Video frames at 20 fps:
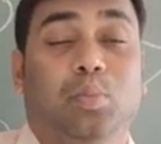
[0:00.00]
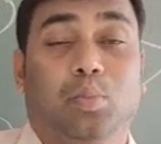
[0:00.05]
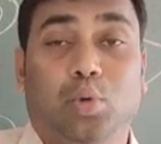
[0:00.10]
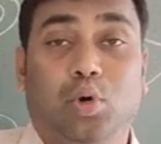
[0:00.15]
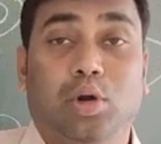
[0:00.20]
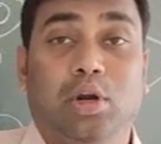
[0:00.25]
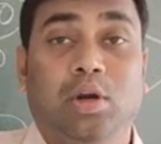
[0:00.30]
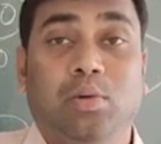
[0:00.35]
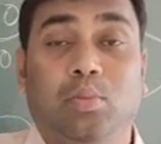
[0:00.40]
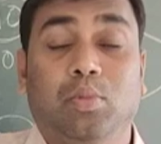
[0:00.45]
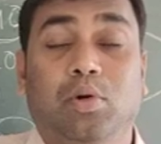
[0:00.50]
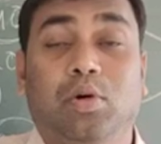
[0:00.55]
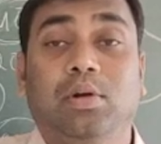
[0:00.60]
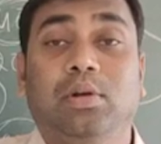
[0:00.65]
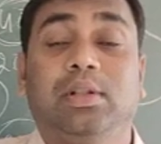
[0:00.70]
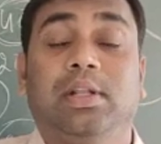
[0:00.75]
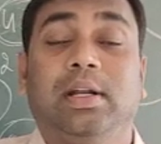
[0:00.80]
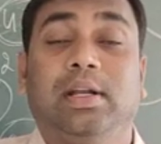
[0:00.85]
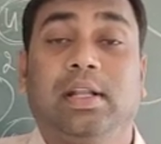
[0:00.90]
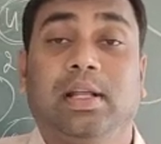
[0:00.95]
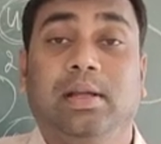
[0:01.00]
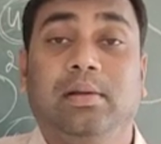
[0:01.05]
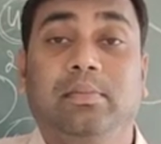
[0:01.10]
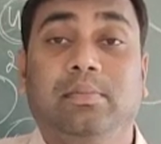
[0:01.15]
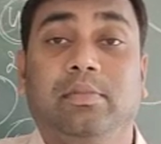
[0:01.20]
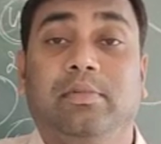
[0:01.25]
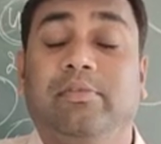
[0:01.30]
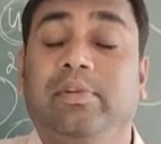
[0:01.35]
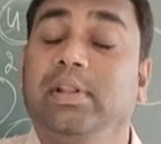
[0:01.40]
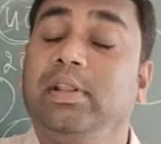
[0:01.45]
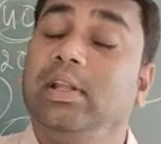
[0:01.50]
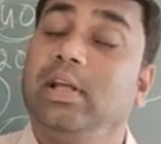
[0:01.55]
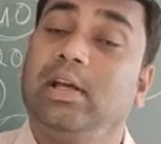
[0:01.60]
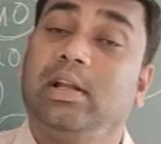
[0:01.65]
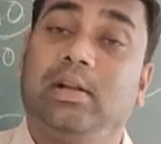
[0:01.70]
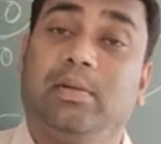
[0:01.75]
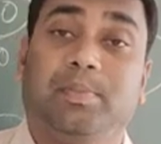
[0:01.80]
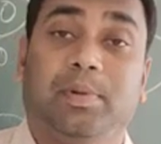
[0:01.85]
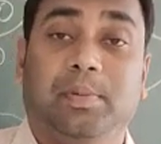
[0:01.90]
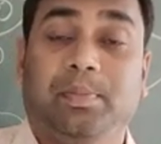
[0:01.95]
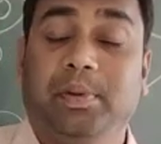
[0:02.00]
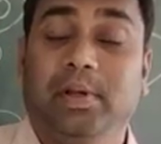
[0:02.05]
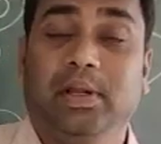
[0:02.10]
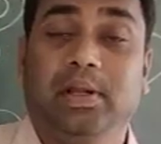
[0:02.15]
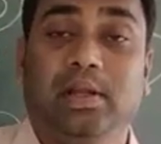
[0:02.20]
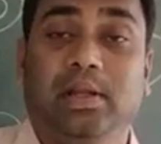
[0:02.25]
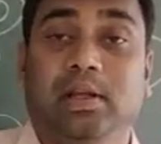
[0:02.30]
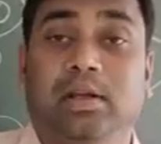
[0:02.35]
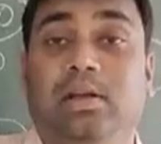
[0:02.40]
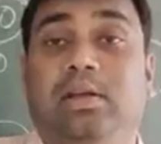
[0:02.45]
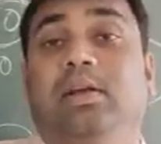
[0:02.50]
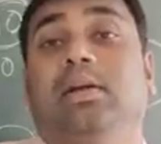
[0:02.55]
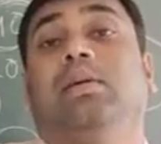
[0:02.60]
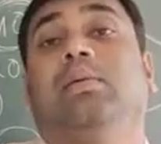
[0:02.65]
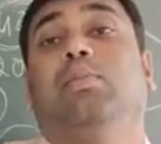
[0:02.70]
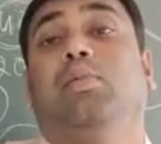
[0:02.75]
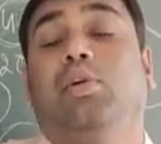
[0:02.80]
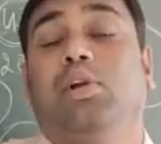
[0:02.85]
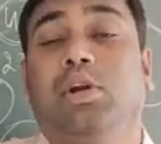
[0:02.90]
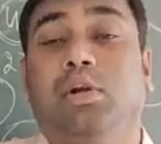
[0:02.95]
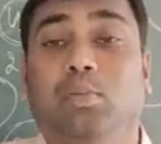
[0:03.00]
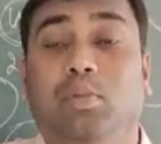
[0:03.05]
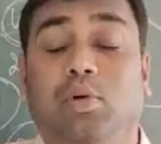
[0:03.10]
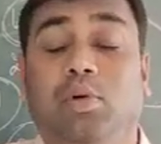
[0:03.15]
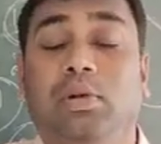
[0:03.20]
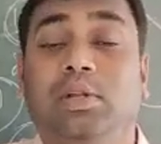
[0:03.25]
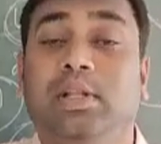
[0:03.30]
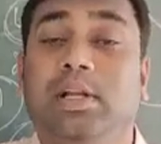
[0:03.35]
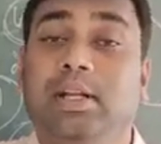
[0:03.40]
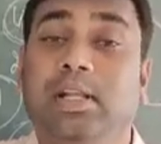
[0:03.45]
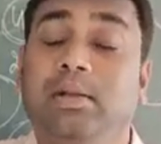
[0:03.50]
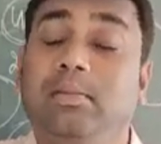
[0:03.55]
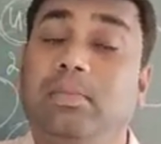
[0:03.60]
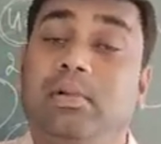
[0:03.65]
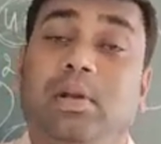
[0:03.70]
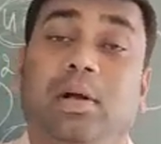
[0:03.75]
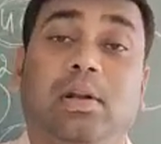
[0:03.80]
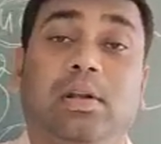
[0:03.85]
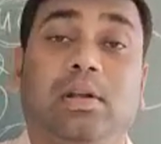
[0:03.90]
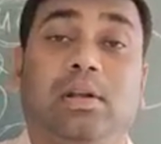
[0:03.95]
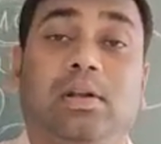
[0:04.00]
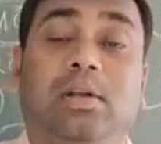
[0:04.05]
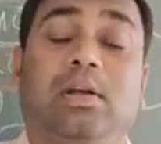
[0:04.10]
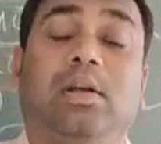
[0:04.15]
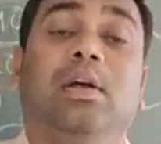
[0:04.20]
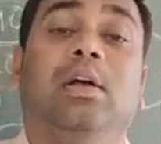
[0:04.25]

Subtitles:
more and more, that time when they are preparing more and more, that time not